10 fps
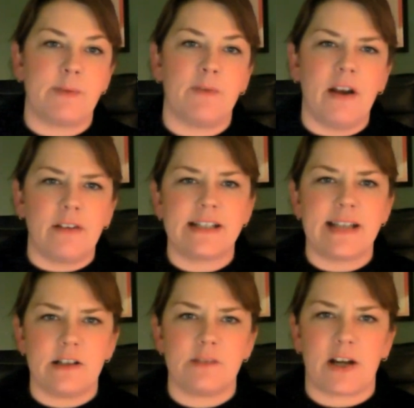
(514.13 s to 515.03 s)
but very
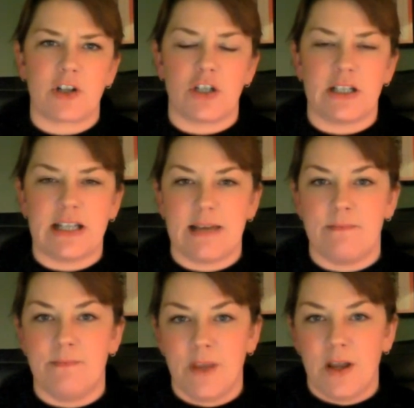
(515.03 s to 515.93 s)
seldom actually
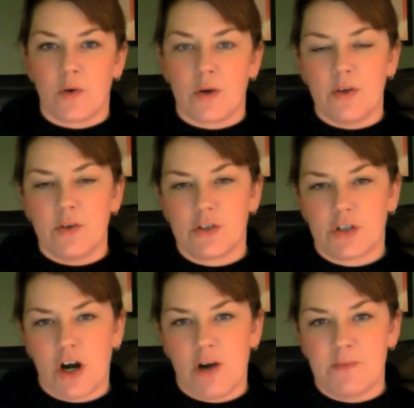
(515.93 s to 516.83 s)
name or use
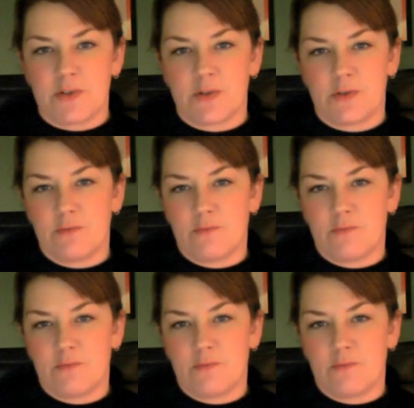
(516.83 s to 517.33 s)
terms